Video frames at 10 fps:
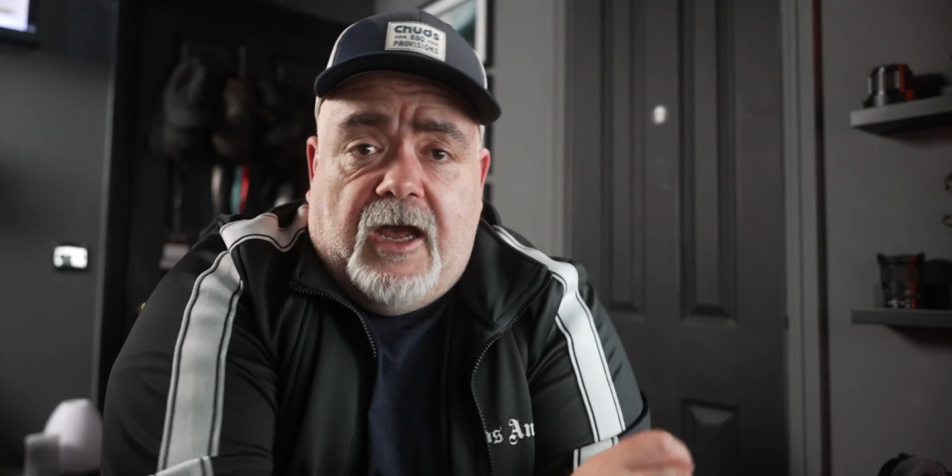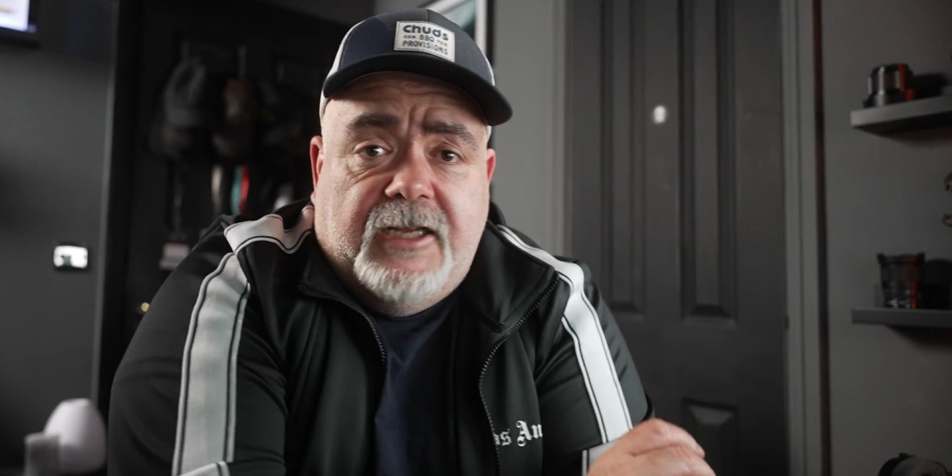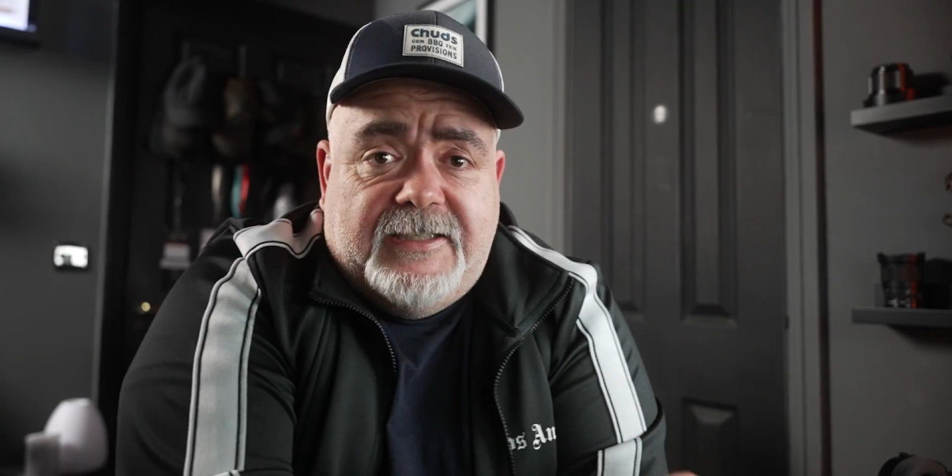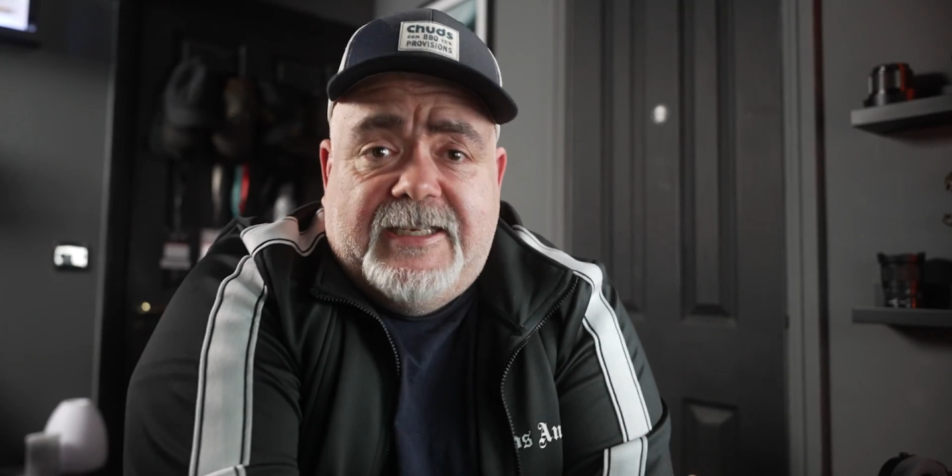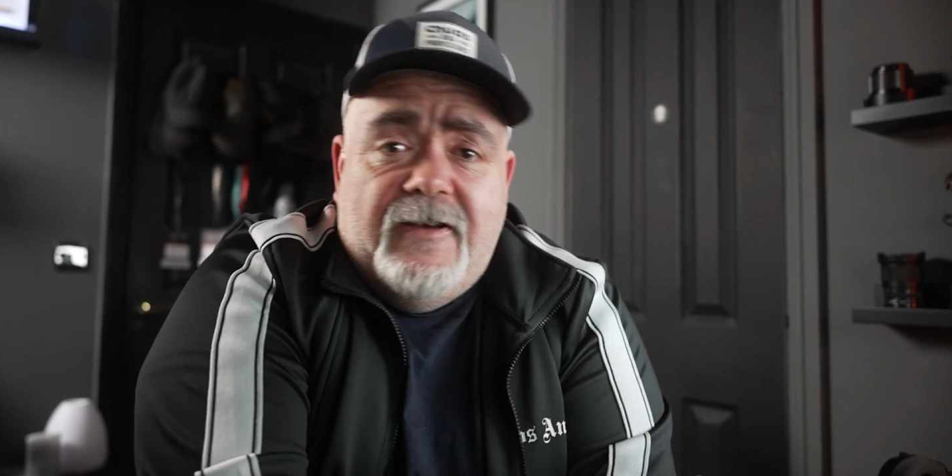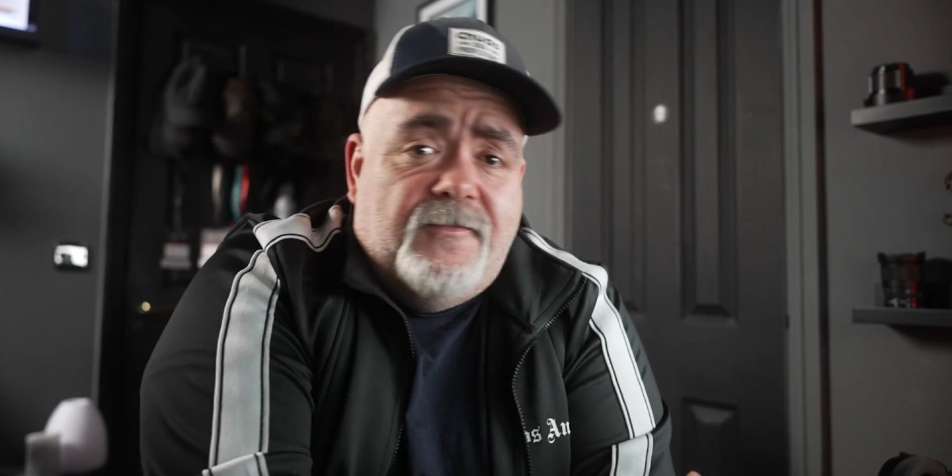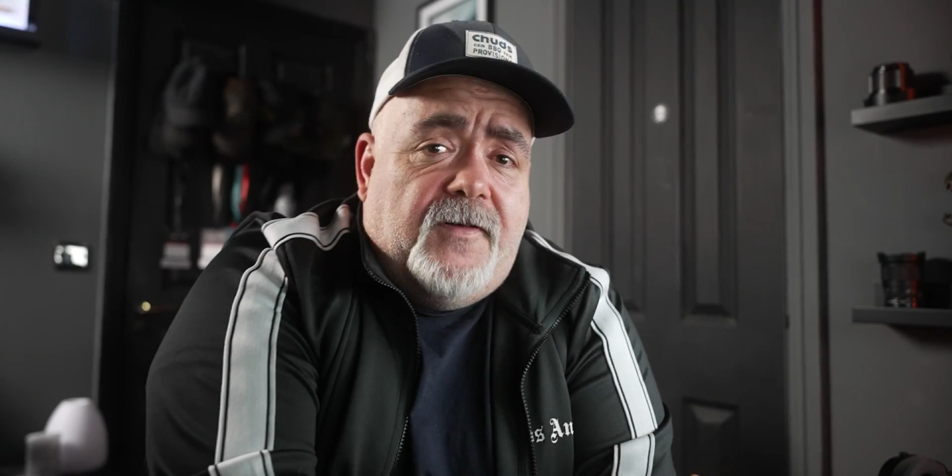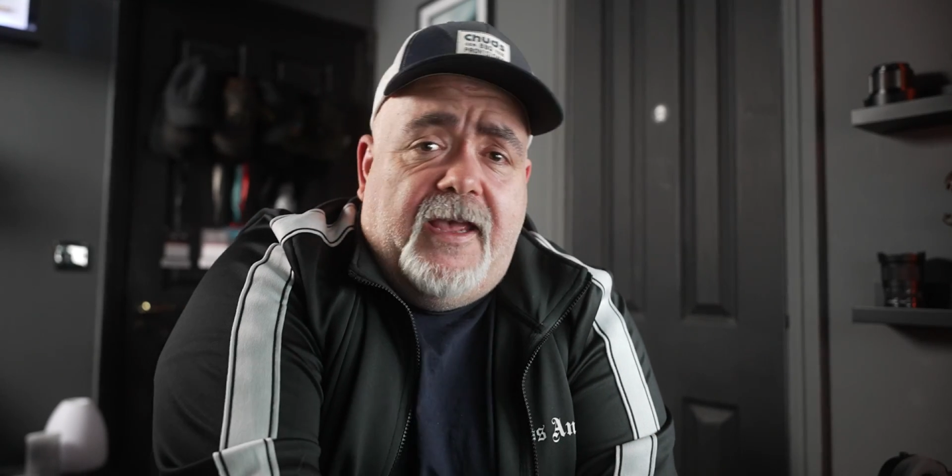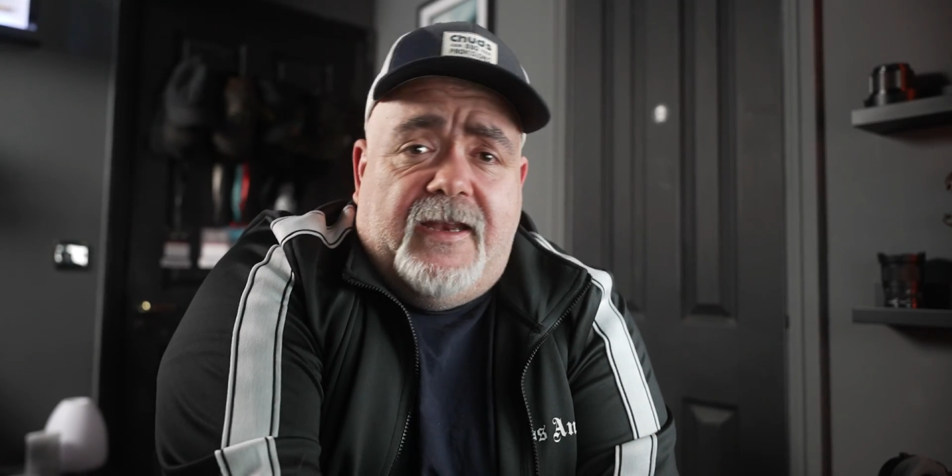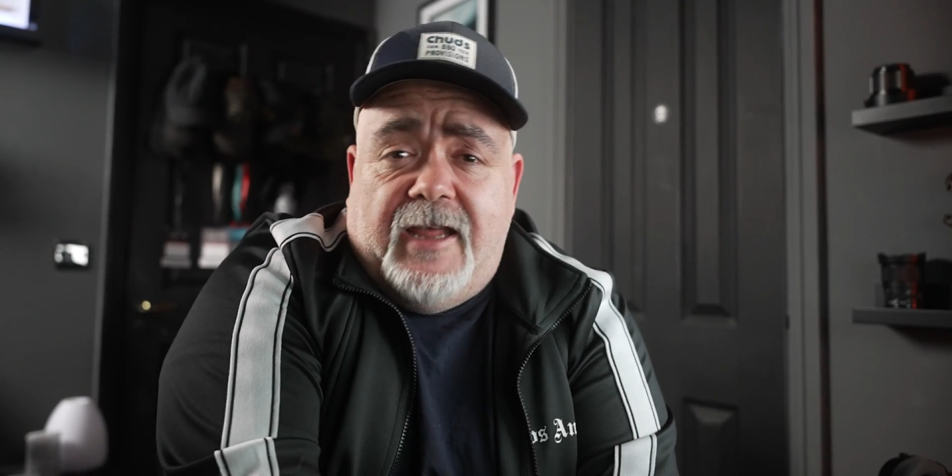I did
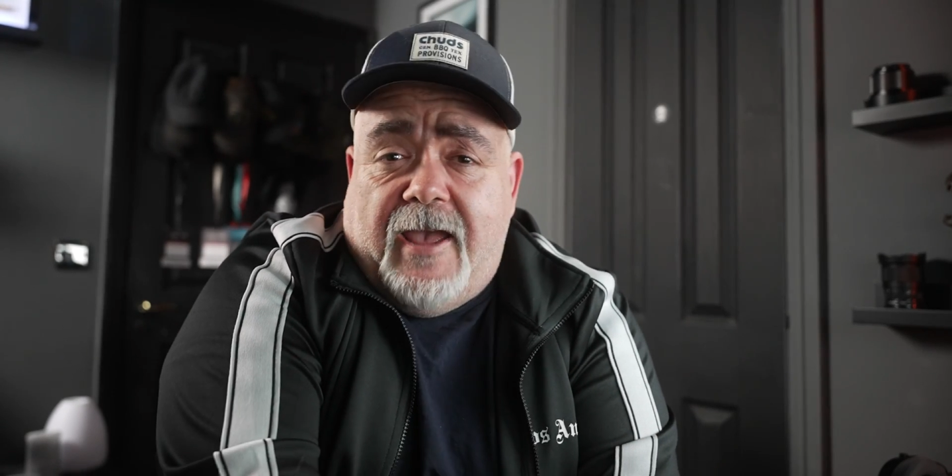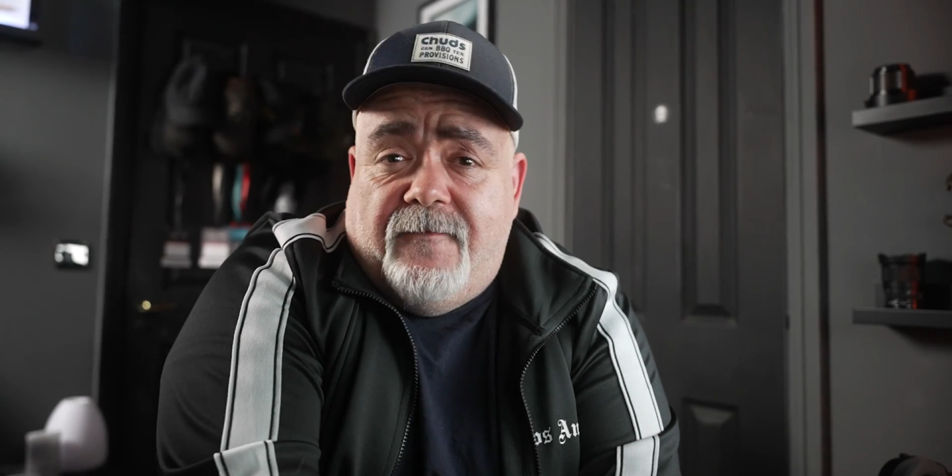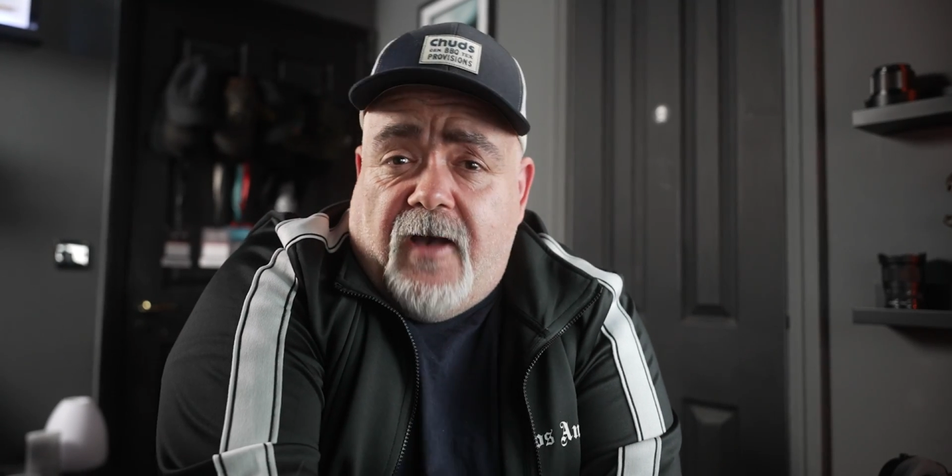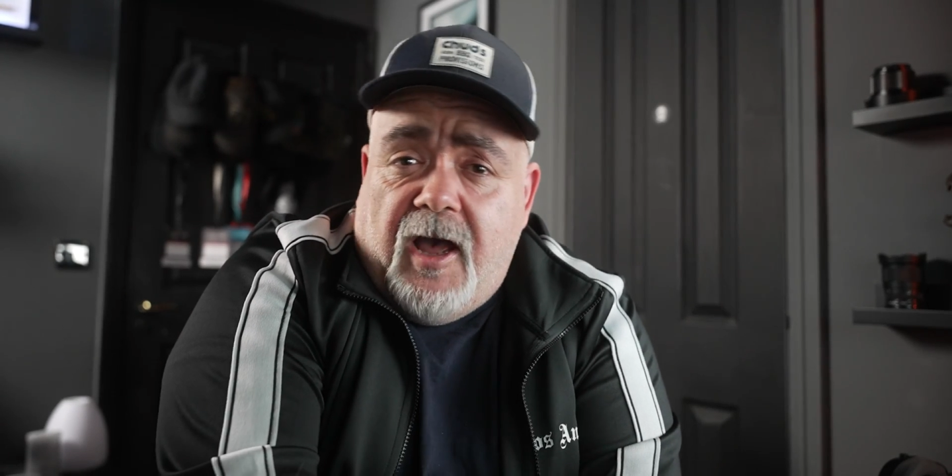find if